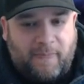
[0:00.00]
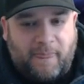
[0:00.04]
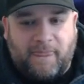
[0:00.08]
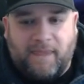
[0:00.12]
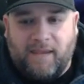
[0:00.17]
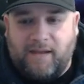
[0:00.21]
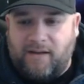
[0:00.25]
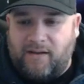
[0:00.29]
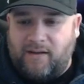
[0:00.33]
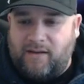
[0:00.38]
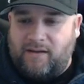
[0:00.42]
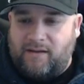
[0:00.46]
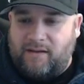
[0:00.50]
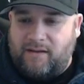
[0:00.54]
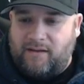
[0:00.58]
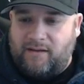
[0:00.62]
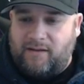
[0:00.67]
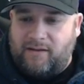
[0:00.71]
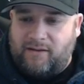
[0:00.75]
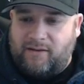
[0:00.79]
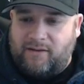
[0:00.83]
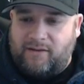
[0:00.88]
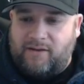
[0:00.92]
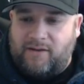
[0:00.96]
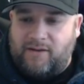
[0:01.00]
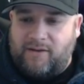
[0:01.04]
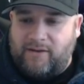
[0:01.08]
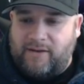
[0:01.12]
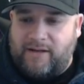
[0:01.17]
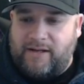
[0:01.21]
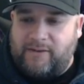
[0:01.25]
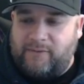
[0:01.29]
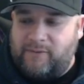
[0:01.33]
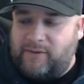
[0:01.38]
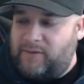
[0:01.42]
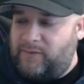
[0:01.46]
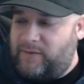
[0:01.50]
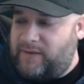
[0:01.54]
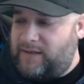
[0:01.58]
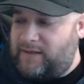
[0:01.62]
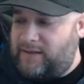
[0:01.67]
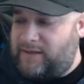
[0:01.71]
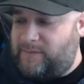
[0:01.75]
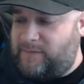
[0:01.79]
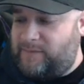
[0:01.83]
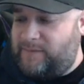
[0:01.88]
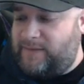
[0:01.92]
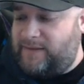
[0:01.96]
All right. Well, we got
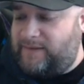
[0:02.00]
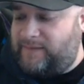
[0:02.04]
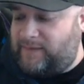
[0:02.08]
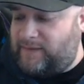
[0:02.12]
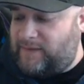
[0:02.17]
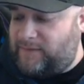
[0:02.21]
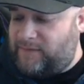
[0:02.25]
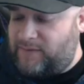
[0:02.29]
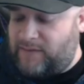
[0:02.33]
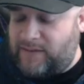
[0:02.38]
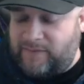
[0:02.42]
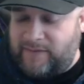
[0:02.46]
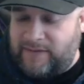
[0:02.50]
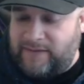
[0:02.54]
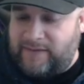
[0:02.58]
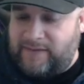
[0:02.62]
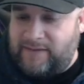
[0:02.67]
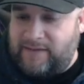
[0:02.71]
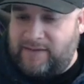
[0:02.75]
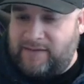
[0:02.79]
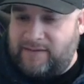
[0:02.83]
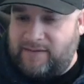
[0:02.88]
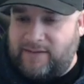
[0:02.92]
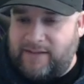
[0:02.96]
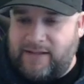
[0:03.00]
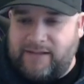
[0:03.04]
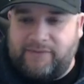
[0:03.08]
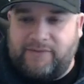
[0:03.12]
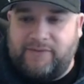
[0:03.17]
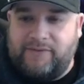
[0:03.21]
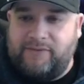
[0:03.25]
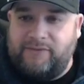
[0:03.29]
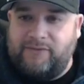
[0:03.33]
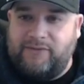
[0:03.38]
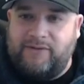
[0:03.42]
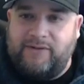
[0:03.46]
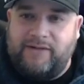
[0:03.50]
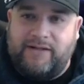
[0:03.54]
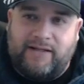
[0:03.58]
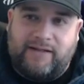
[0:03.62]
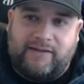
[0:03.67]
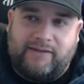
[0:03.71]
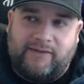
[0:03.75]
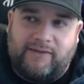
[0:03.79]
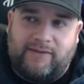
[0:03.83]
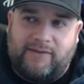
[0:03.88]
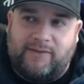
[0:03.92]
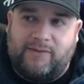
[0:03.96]
a couple minutes left. Do I have anything left for
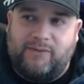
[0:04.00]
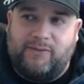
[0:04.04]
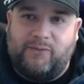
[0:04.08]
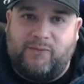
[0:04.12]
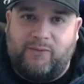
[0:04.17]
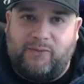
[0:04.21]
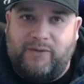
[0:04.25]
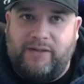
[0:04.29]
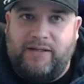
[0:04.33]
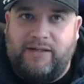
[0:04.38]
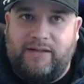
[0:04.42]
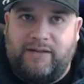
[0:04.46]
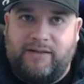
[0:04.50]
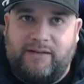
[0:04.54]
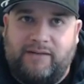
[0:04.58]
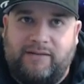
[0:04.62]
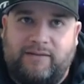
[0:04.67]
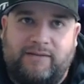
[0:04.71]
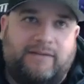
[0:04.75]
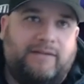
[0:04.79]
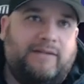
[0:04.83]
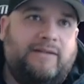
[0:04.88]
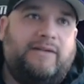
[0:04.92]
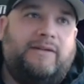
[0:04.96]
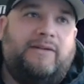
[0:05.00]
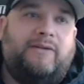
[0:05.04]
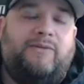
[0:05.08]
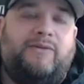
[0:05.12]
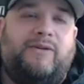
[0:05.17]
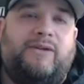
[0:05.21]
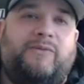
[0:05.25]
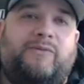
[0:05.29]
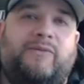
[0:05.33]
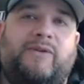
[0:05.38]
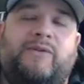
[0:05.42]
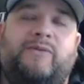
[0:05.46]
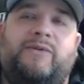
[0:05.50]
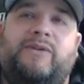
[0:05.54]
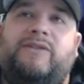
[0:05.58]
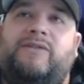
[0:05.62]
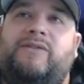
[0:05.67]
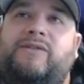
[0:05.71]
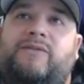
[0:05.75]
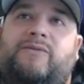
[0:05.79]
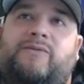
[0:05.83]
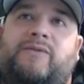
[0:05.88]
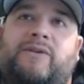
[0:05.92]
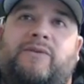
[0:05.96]
next week? What are we
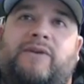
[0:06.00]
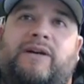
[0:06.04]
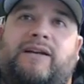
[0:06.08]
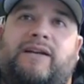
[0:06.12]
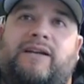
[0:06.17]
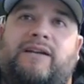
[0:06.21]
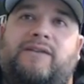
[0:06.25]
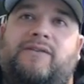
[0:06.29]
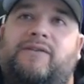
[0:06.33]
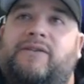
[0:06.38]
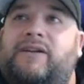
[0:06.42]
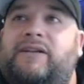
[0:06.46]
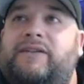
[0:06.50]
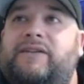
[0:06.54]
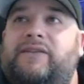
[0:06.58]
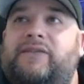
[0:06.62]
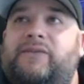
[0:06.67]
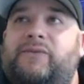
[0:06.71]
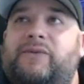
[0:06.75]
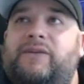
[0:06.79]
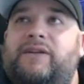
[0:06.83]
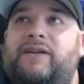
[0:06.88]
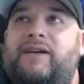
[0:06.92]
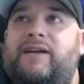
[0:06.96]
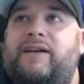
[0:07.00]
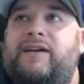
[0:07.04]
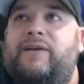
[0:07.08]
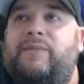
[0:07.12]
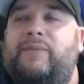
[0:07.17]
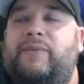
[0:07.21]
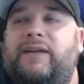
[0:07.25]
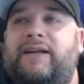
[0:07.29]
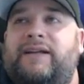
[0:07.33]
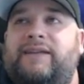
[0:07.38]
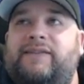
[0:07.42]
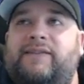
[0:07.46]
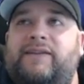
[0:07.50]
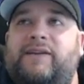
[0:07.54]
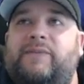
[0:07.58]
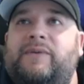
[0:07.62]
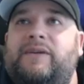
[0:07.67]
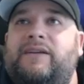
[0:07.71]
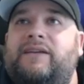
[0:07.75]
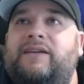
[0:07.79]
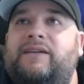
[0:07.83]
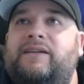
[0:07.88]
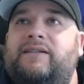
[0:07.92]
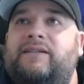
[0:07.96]
doing? What do I got going on this week? I got plants
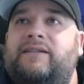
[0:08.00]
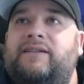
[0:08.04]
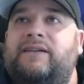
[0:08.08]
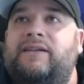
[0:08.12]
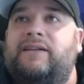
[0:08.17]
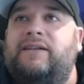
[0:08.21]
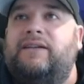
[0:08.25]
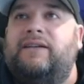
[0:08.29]
coming in.